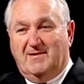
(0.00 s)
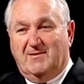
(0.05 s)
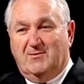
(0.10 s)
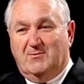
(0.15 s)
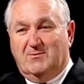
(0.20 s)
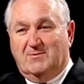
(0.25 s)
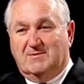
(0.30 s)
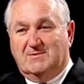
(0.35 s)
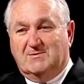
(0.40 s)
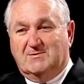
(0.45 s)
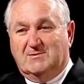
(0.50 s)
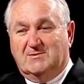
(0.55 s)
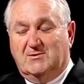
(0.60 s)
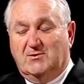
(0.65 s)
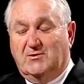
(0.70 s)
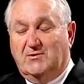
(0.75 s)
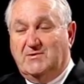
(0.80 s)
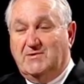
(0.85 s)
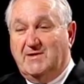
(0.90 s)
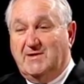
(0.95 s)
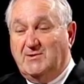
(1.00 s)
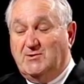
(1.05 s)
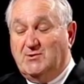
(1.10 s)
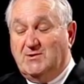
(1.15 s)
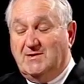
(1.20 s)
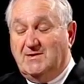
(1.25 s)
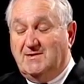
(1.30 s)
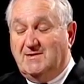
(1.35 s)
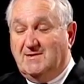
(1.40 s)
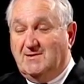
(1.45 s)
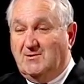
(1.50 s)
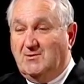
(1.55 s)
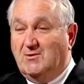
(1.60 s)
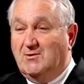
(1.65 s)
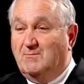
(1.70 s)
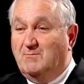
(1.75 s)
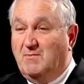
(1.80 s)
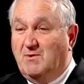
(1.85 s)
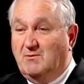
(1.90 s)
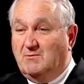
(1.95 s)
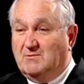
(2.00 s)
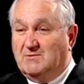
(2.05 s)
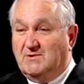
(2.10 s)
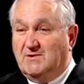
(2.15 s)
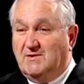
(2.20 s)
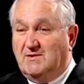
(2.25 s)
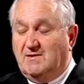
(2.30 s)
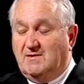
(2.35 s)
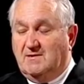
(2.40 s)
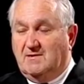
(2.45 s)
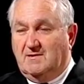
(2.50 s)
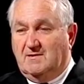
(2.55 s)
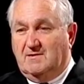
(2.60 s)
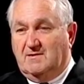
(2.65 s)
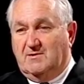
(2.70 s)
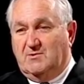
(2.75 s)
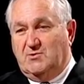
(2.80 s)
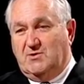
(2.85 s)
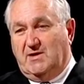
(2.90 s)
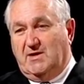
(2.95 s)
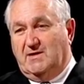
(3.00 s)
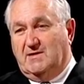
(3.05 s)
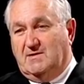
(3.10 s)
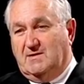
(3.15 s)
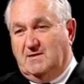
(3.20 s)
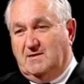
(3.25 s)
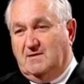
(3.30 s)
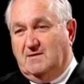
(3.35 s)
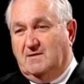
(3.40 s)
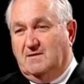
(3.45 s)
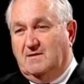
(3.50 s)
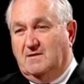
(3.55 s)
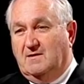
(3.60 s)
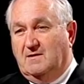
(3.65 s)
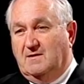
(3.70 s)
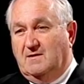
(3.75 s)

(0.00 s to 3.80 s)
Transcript: There was good teaching and good music and the chanting and